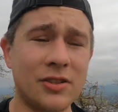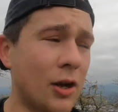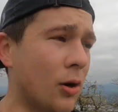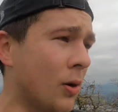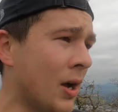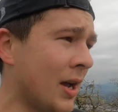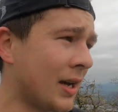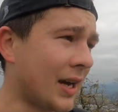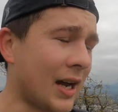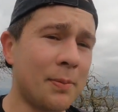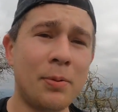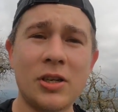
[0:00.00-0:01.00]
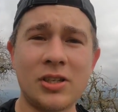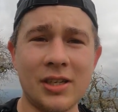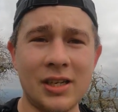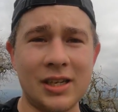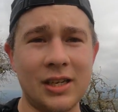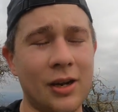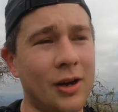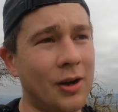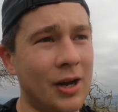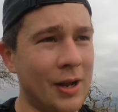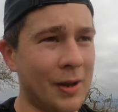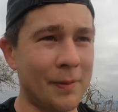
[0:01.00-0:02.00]
So kind of pushing it, you
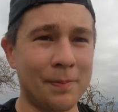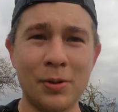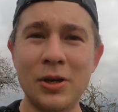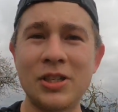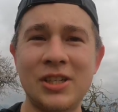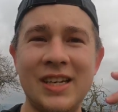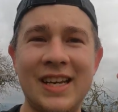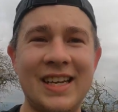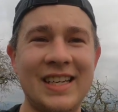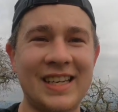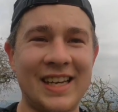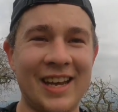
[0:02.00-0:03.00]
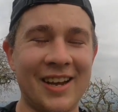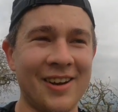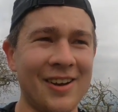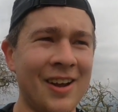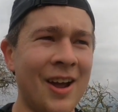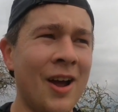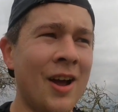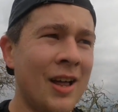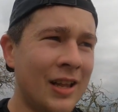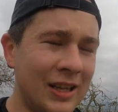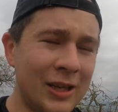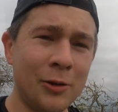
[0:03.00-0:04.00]
know, pushing it into gear.
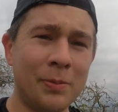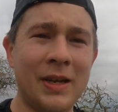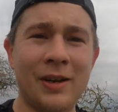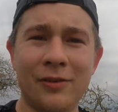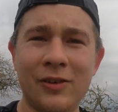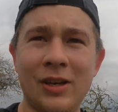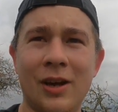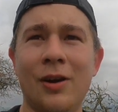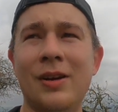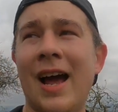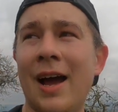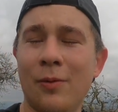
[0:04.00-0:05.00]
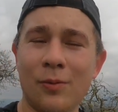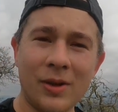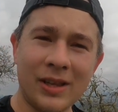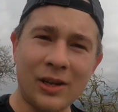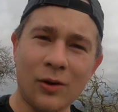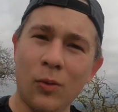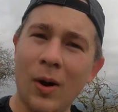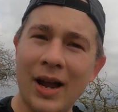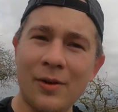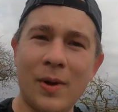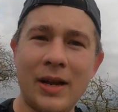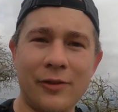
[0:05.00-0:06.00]
A little bit of, you know, not really
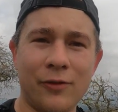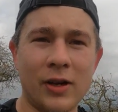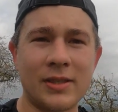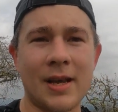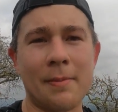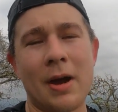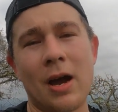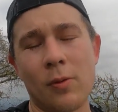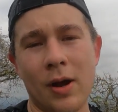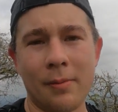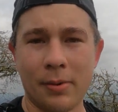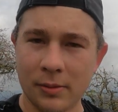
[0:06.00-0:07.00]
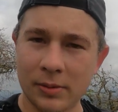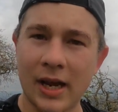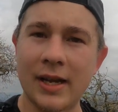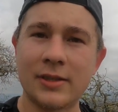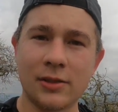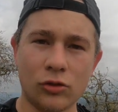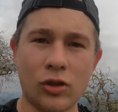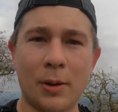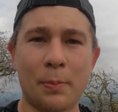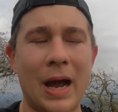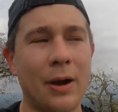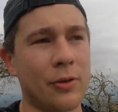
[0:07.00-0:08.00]
quite ready for a 10 mile run, but I'm kind of still
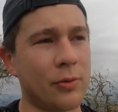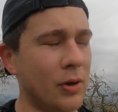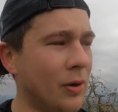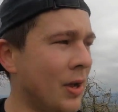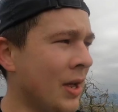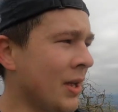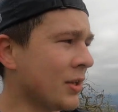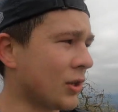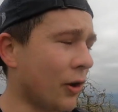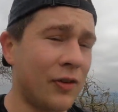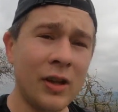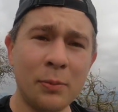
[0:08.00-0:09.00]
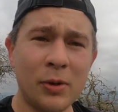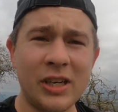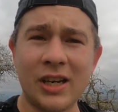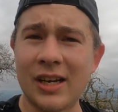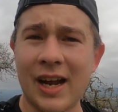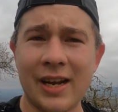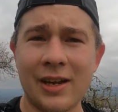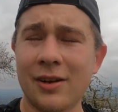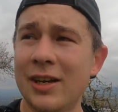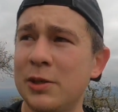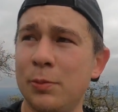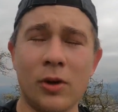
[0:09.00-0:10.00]
trying to power through. So feeling pretty good out
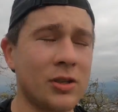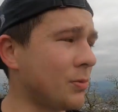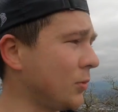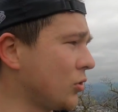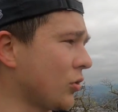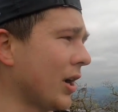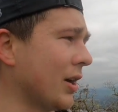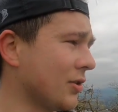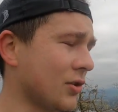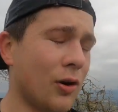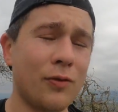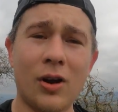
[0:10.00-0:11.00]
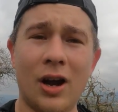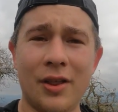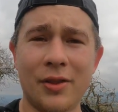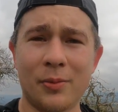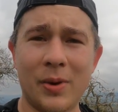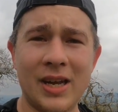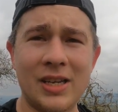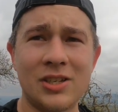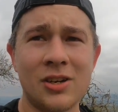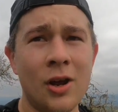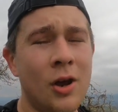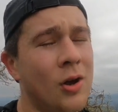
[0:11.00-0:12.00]
here, exploring some new trails over on the
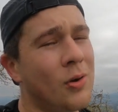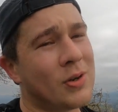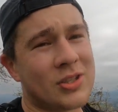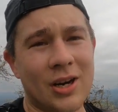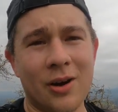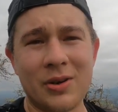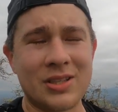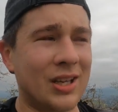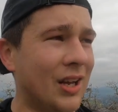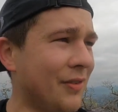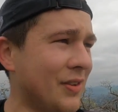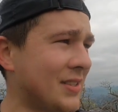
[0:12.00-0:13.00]
ridge, which I always love.